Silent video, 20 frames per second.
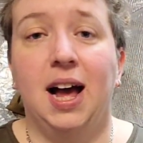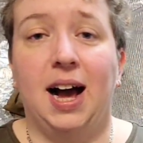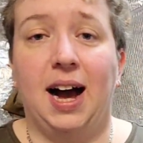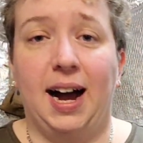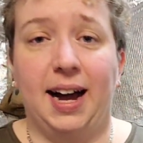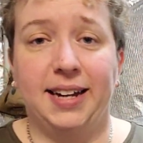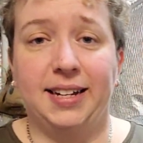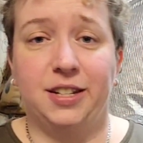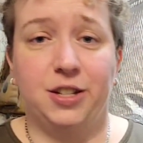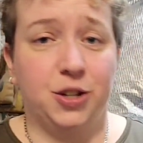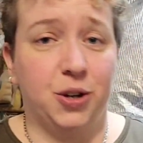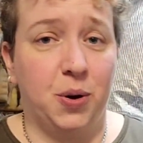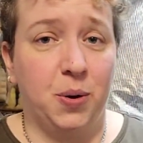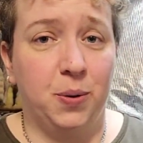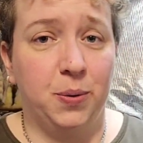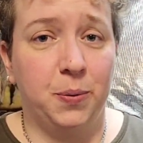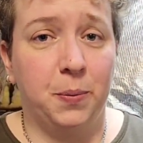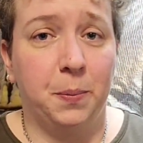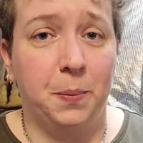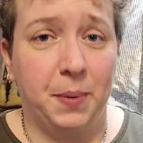I
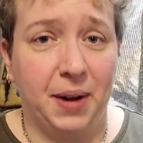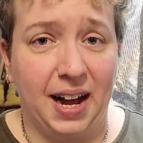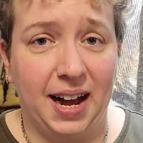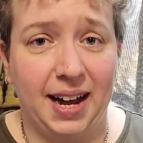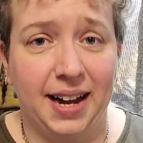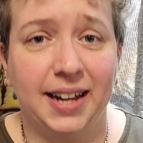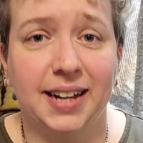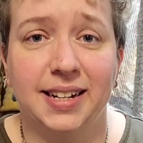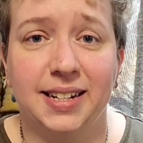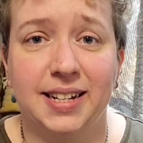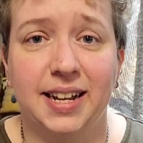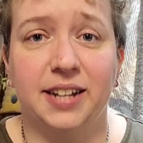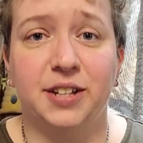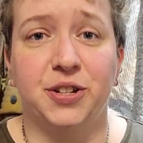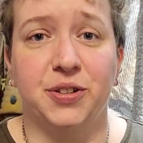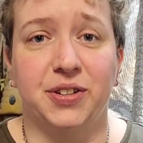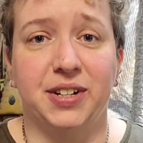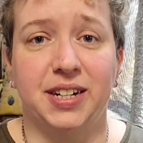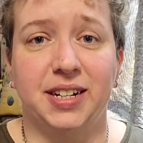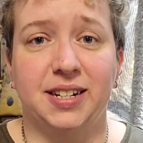don't buy
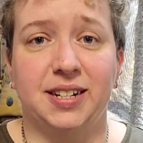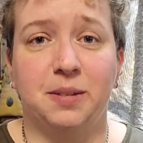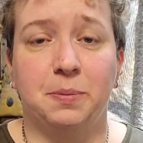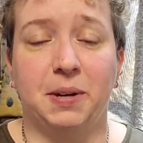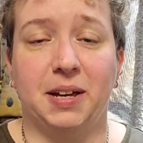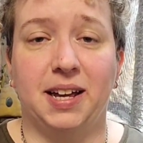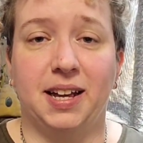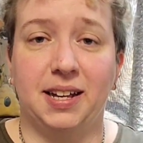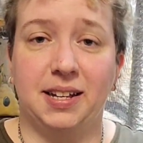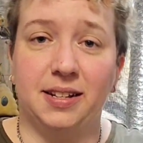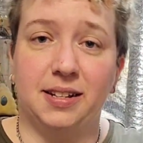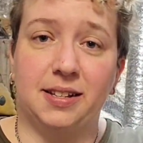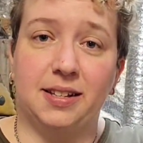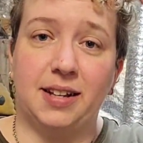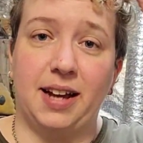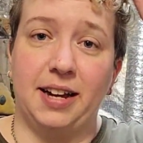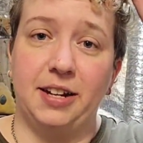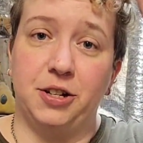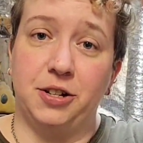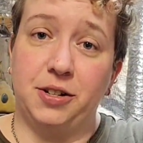accessories
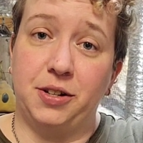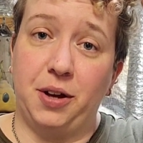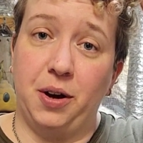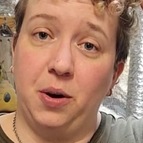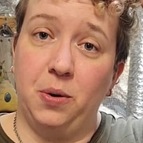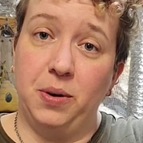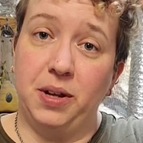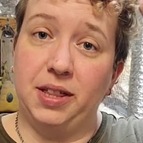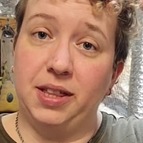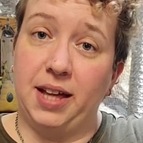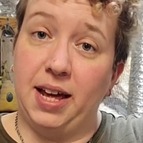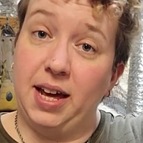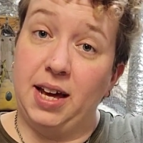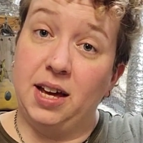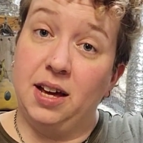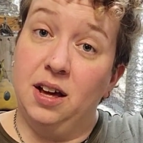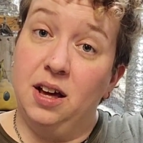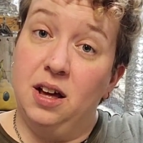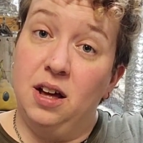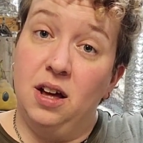because I just go with
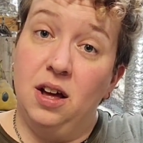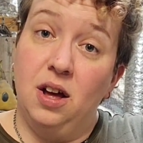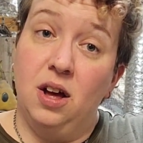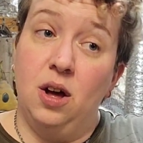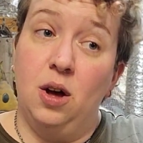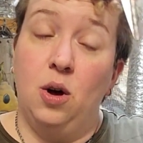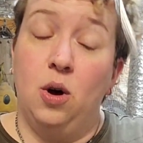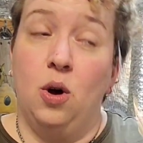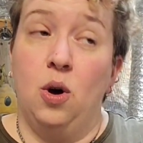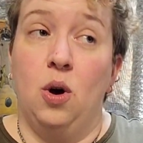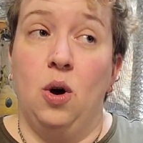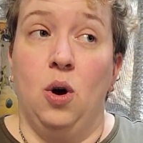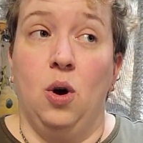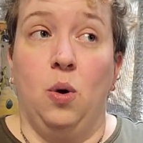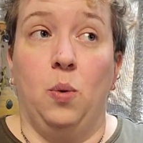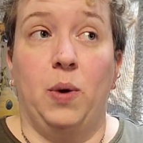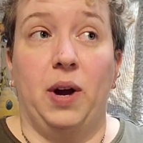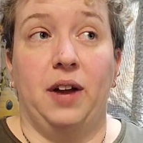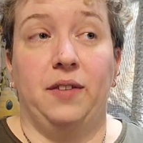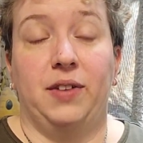like
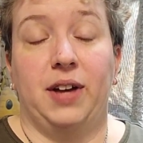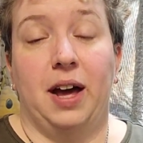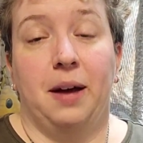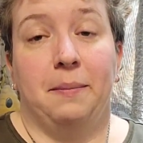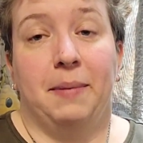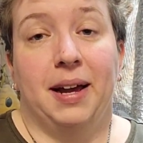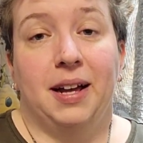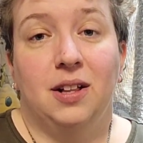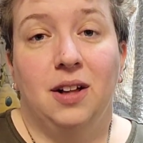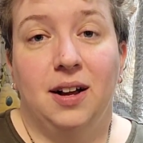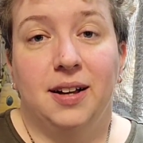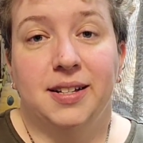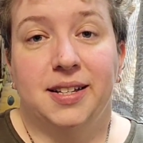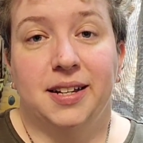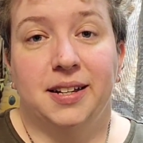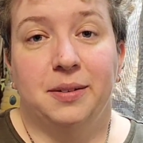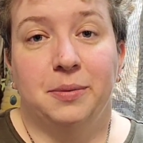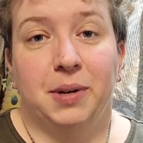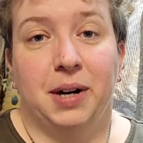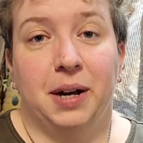what I've got in my
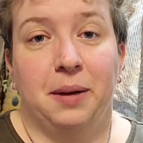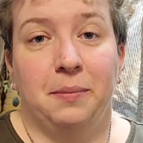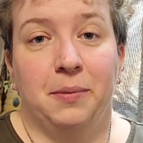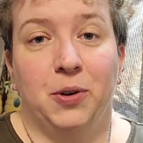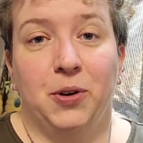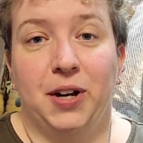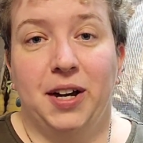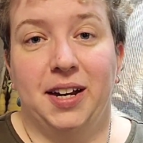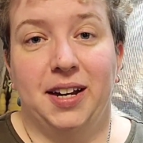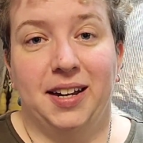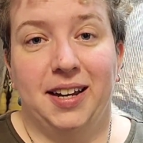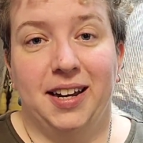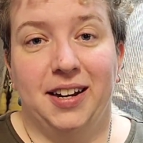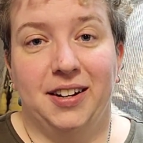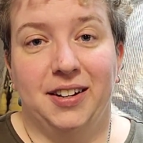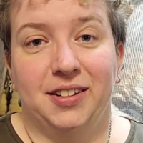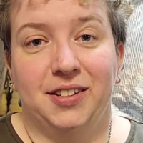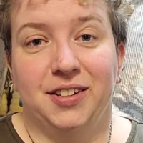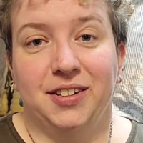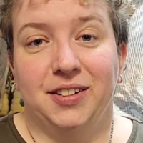closet when I'm creating
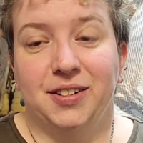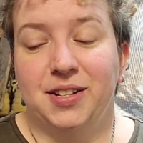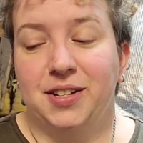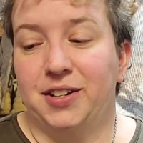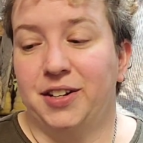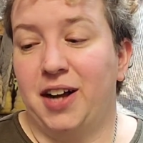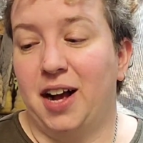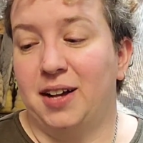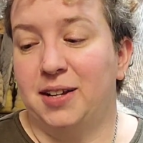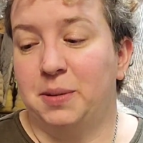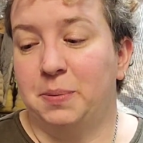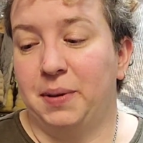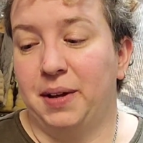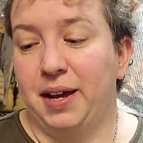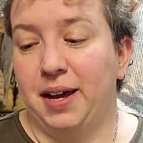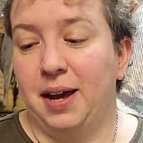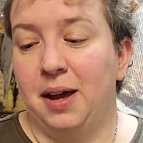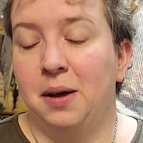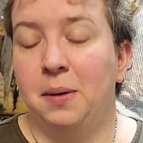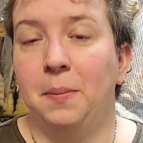characters to
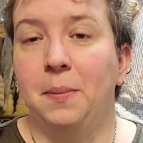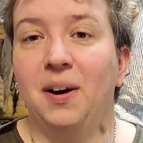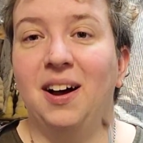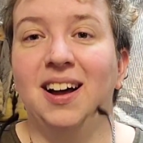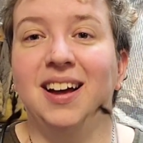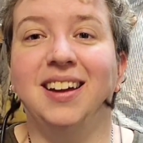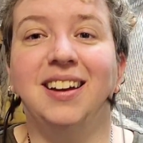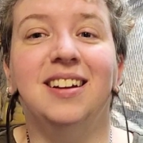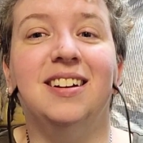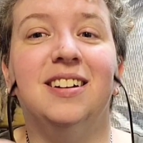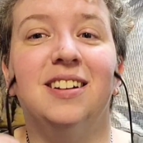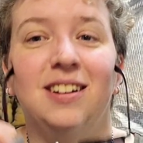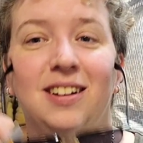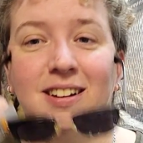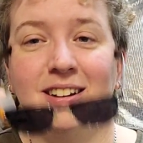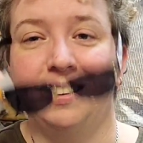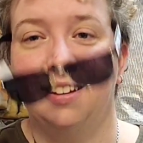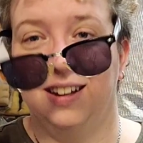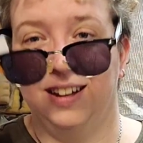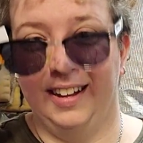cosplay. But
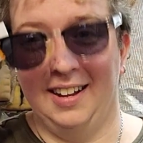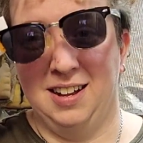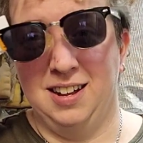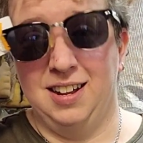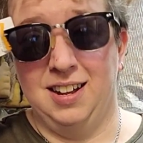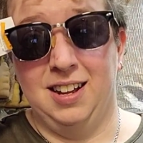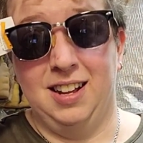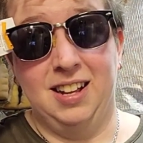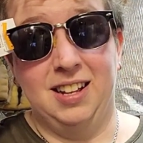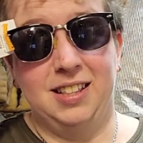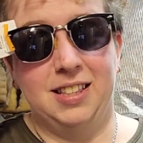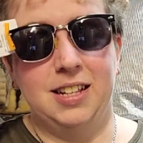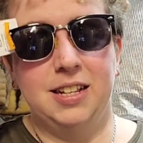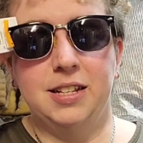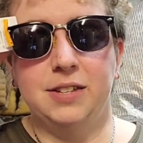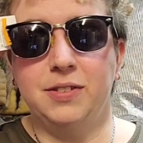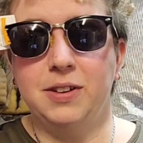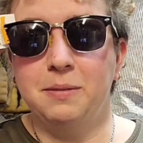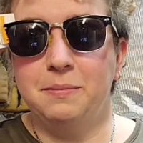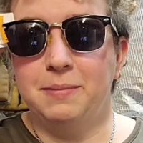
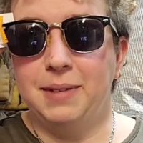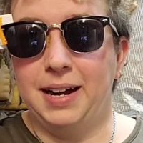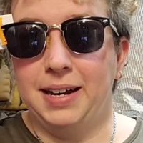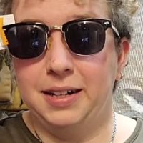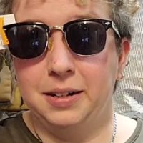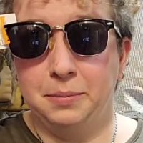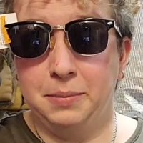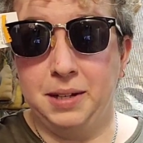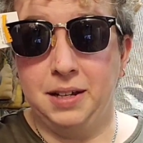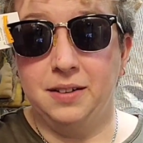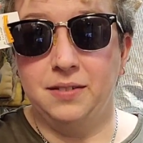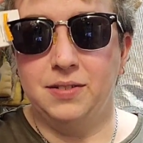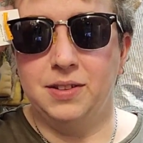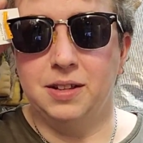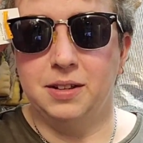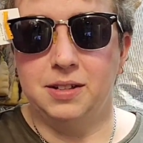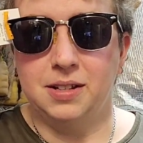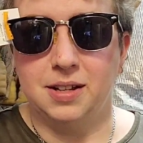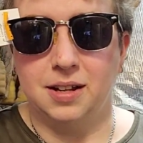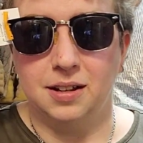these reminded me of
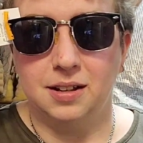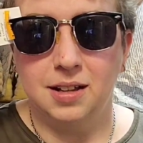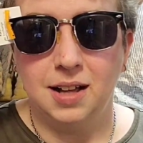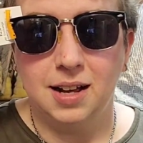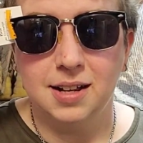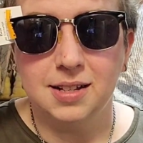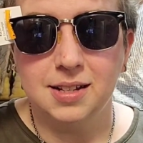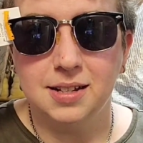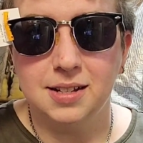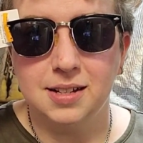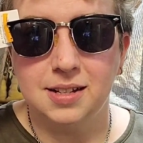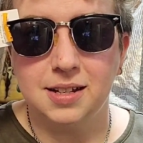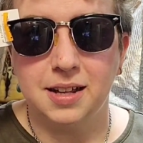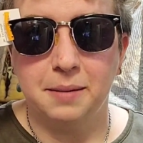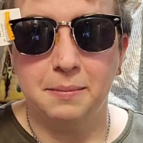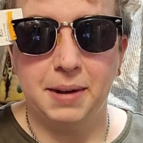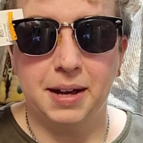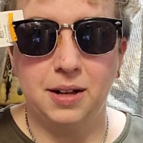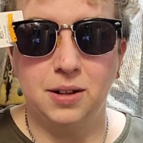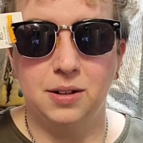the sunglasses
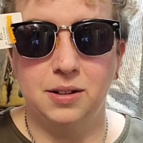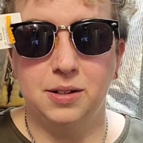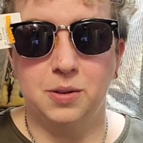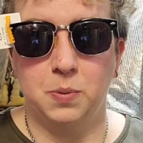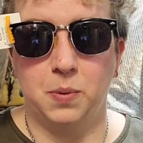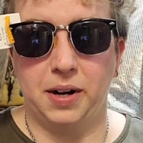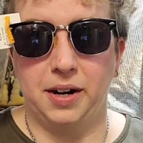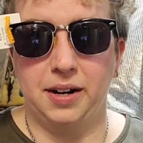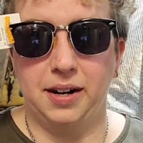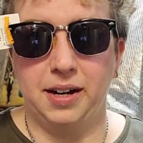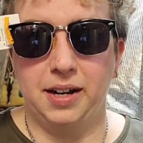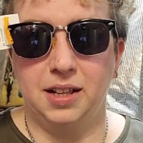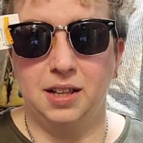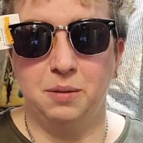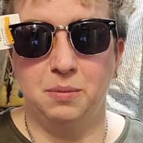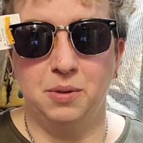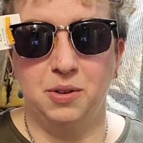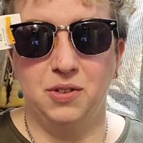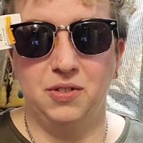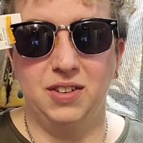that Michael is wearing in
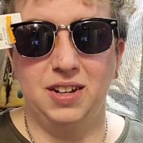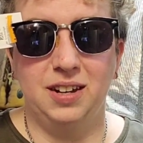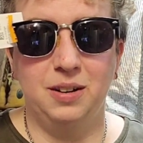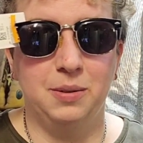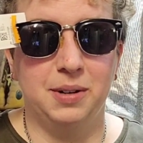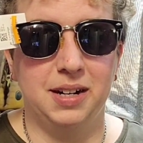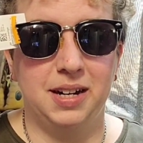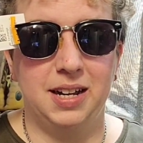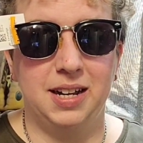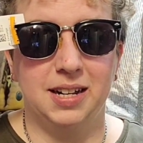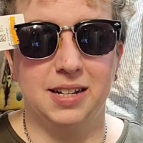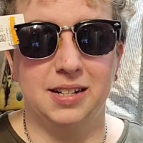the movie when he